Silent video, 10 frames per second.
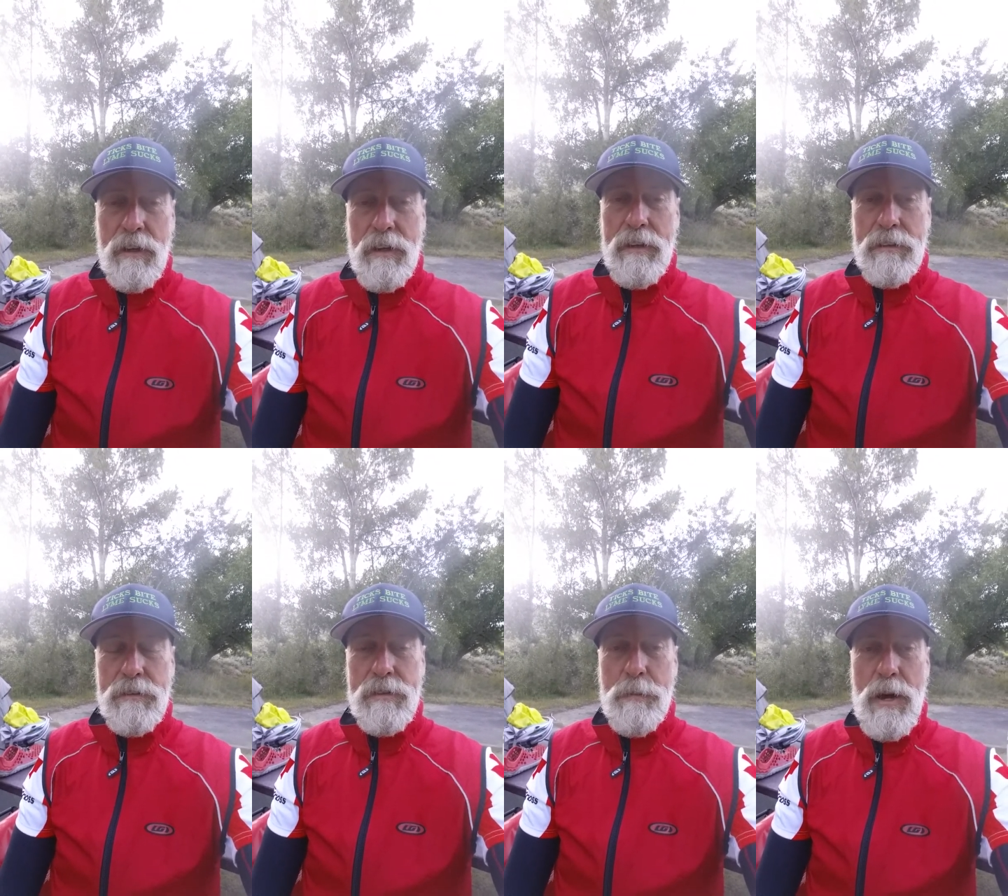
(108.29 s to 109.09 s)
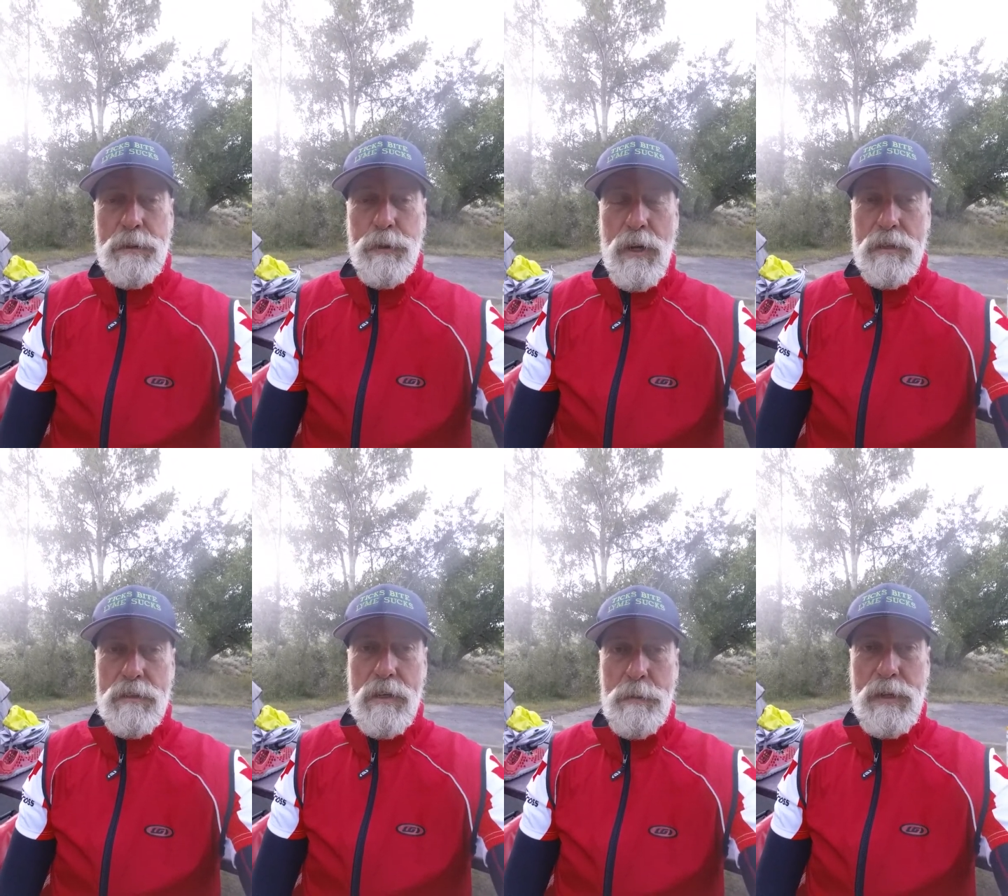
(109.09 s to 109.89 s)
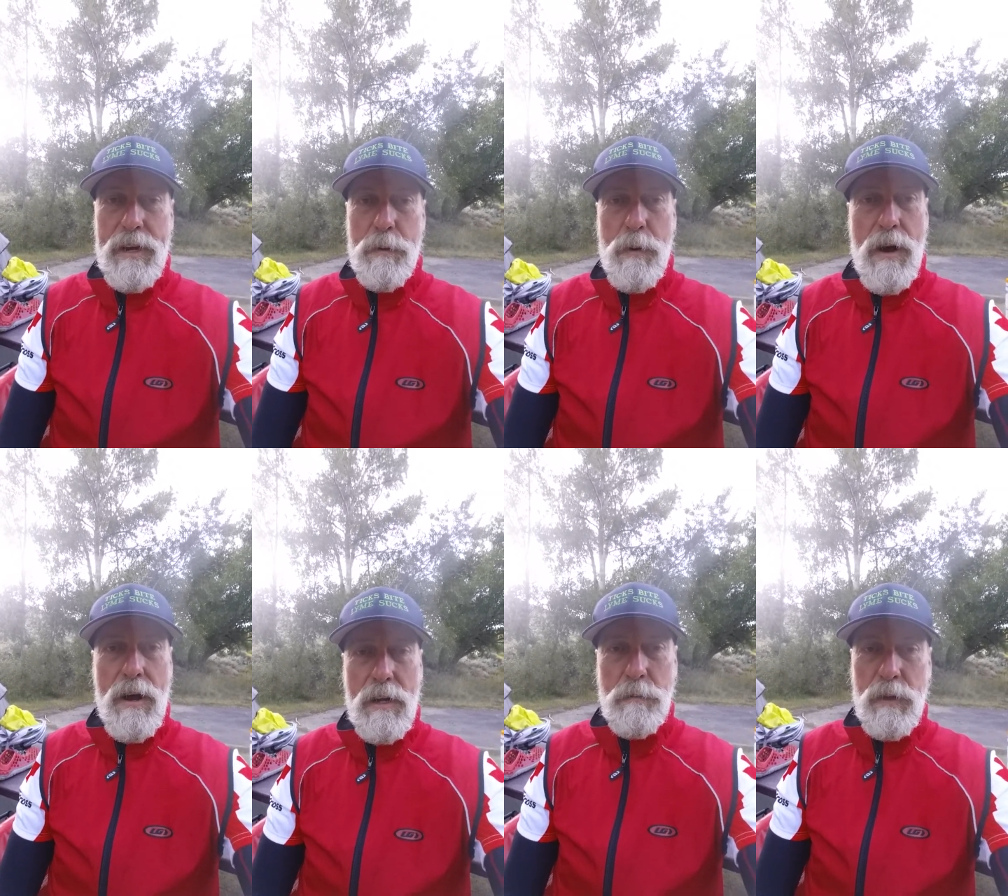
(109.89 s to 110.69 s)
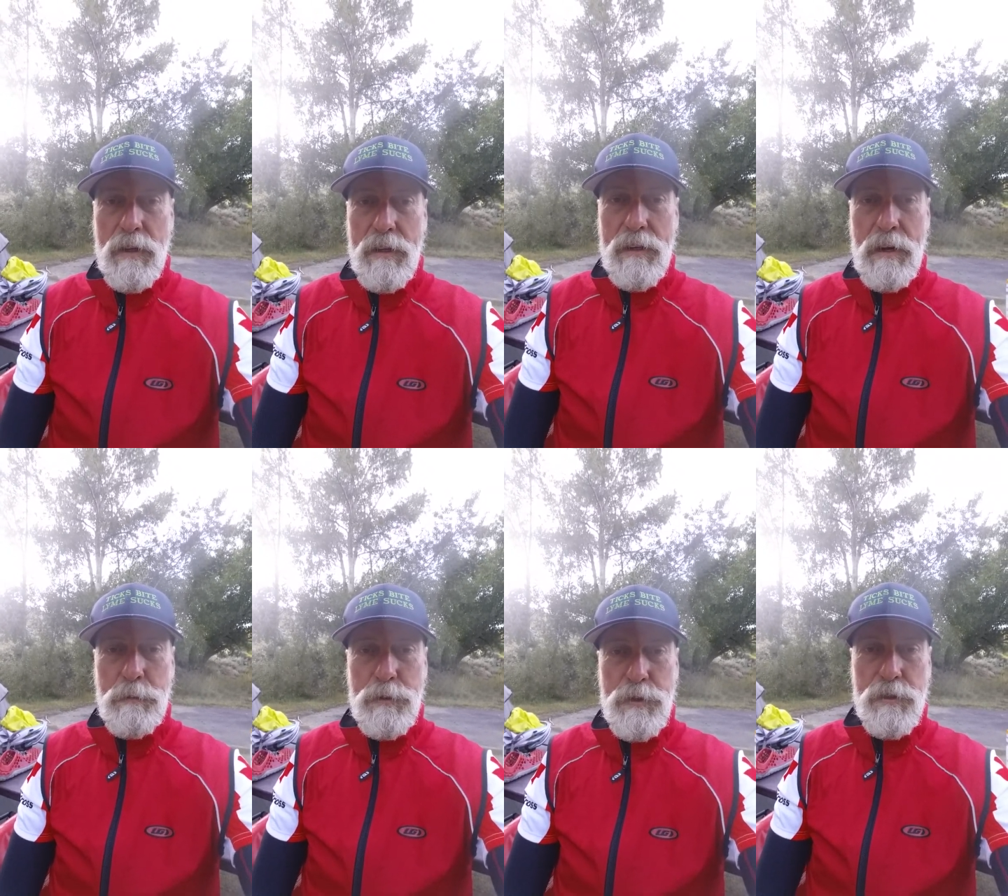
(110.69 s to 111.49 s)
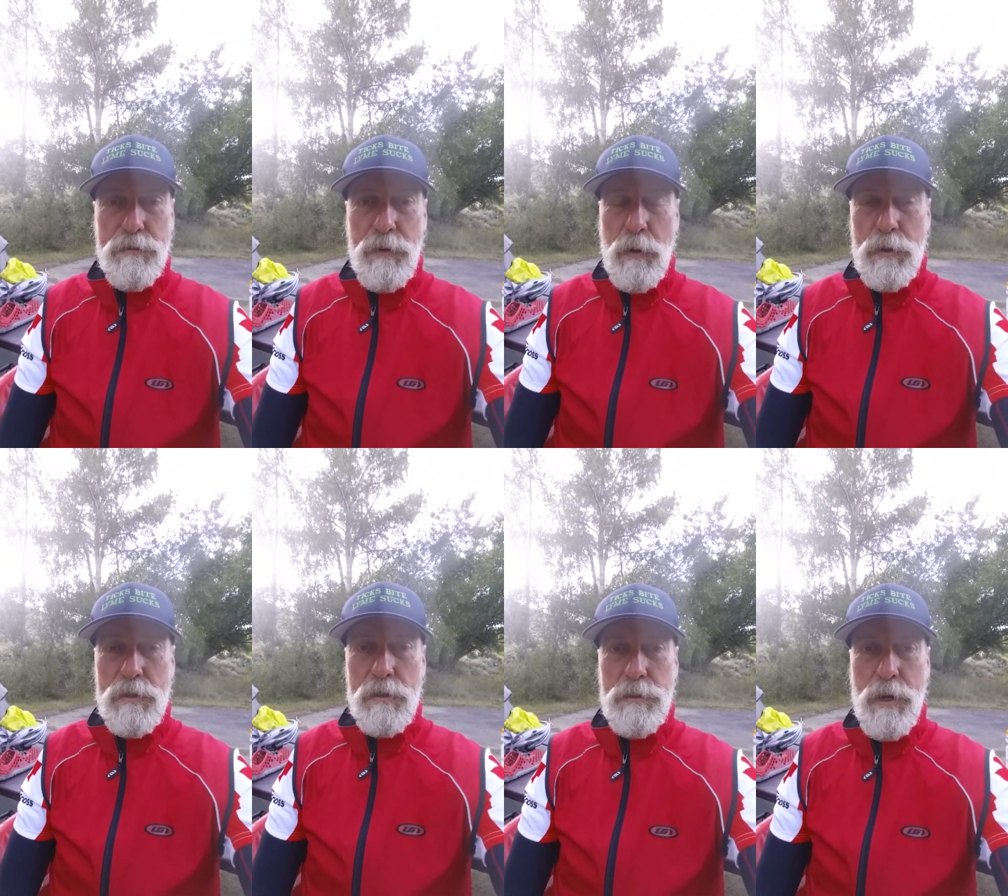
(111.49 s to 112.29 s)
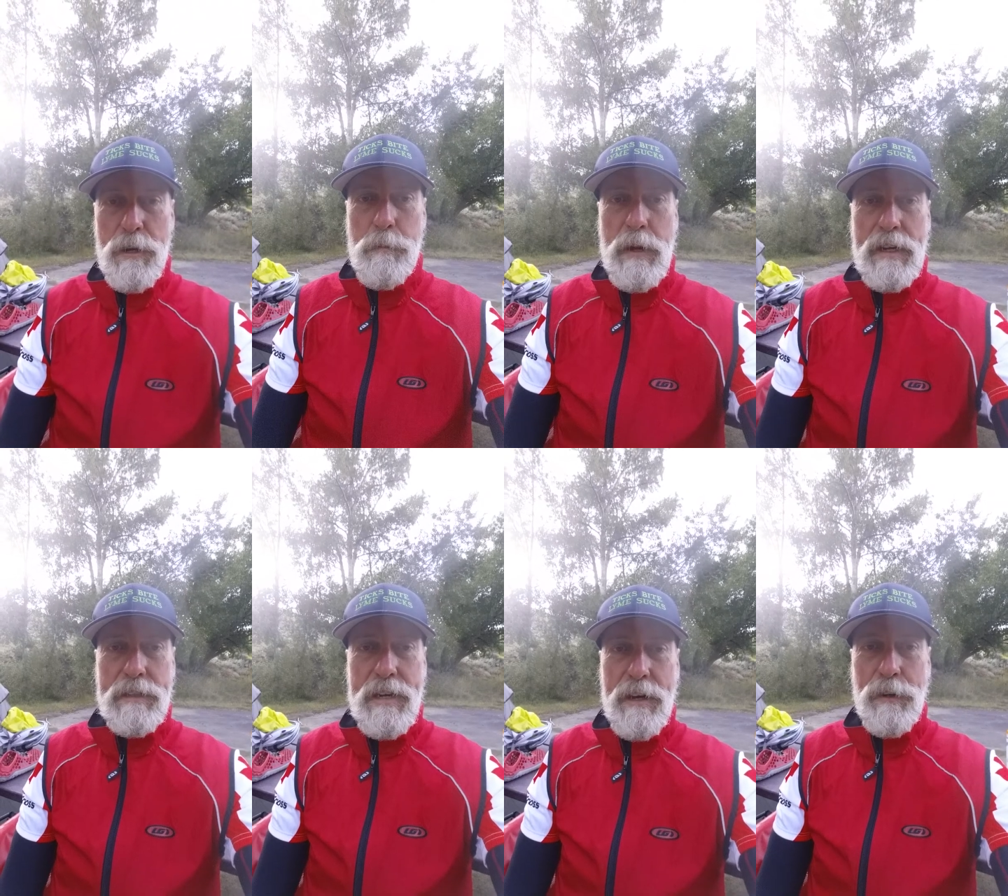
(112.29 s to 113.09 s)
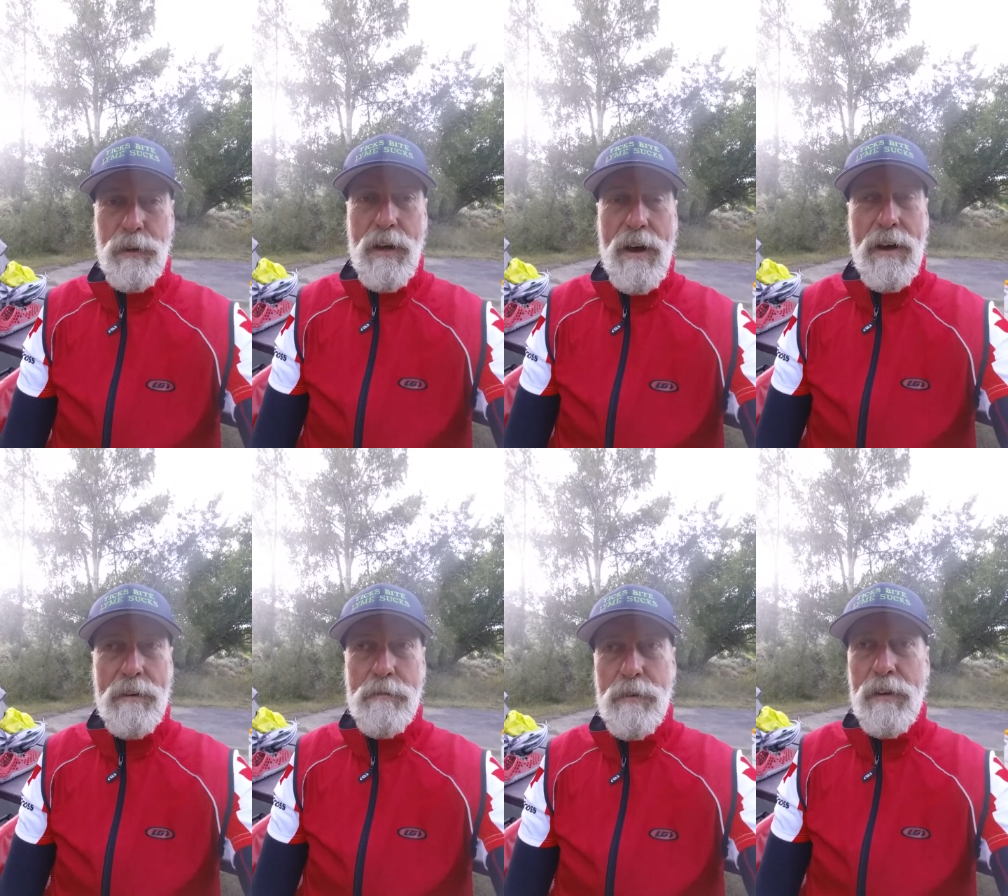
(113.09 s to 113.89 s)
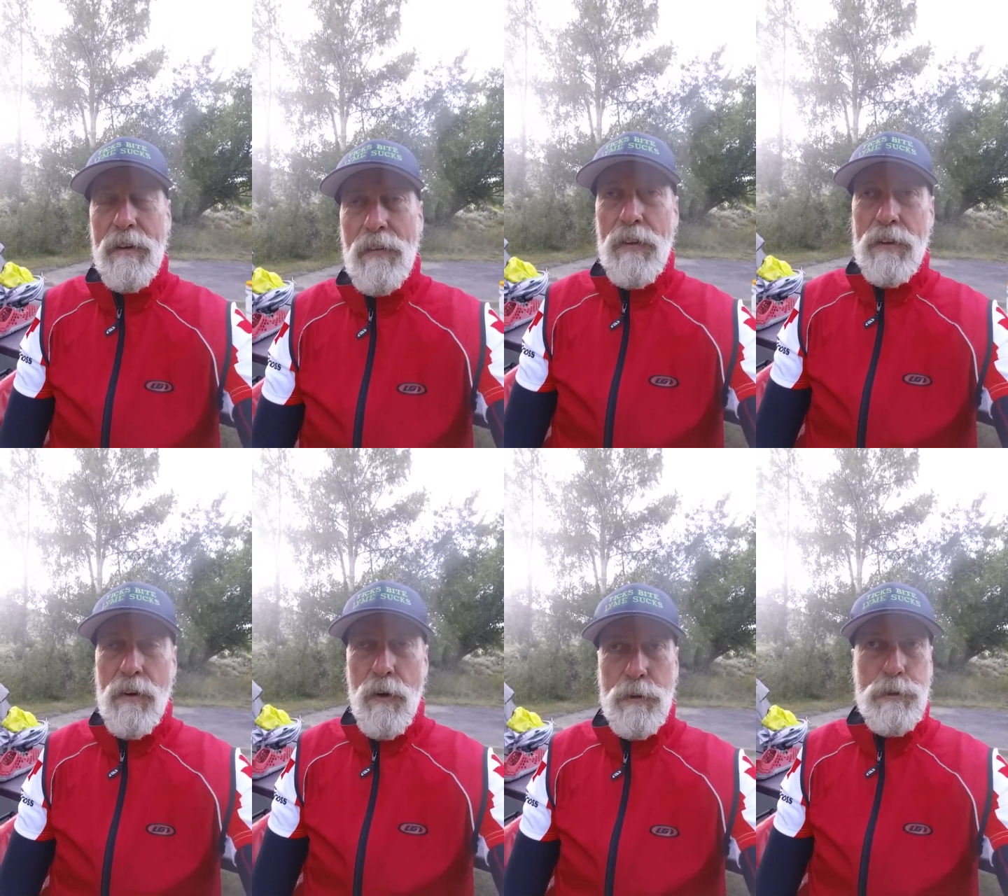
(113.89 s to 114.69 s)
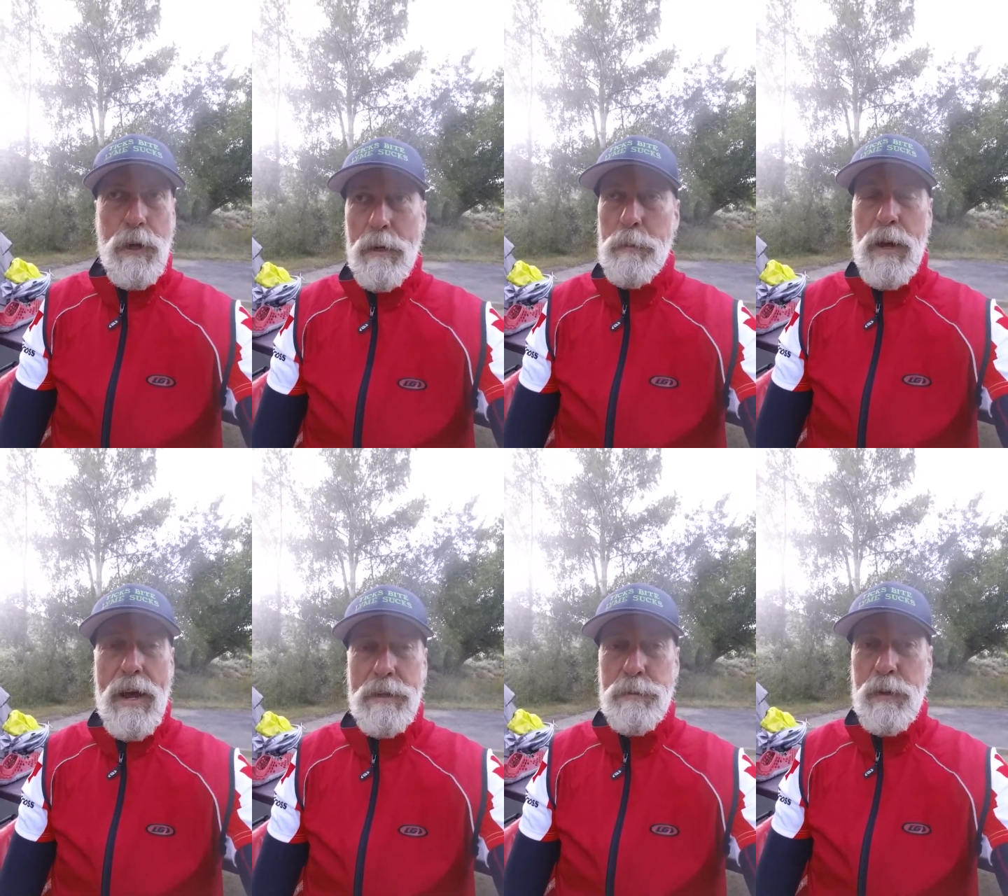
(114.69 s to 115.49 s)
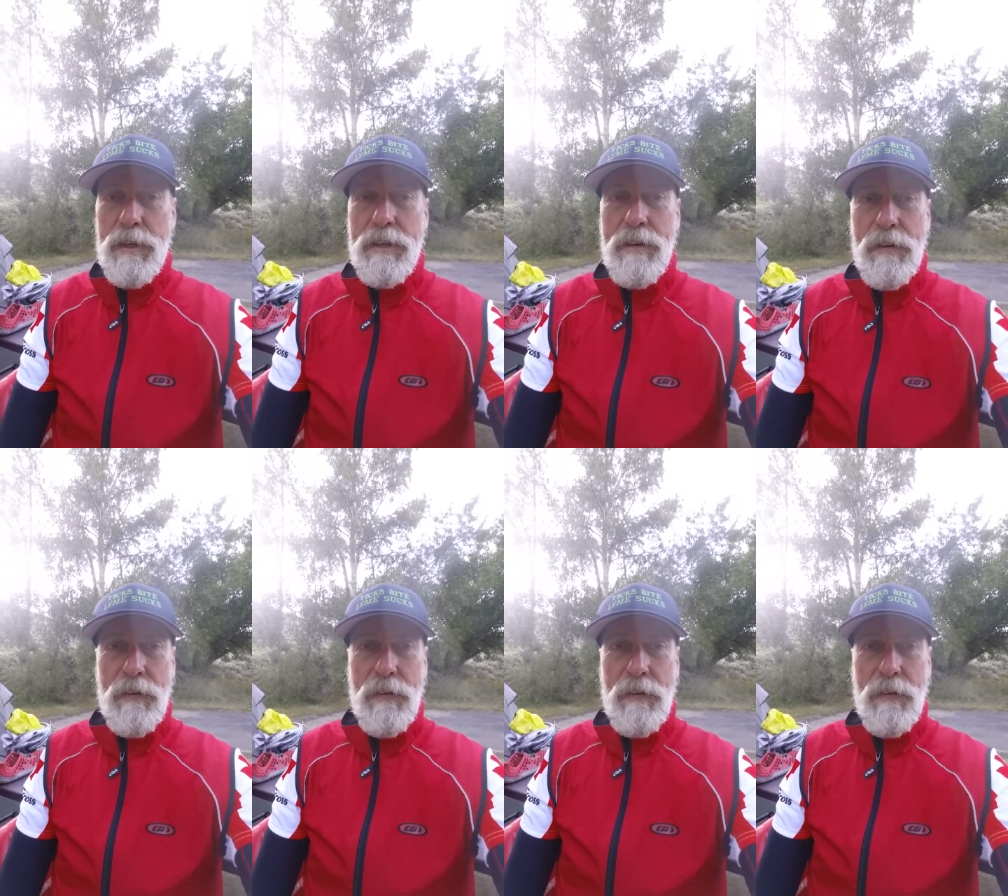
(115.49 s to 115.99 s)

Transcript: and semi-trucks coming down behind me. And I was just focused on trying to make it down alive. Cars trying to pass me.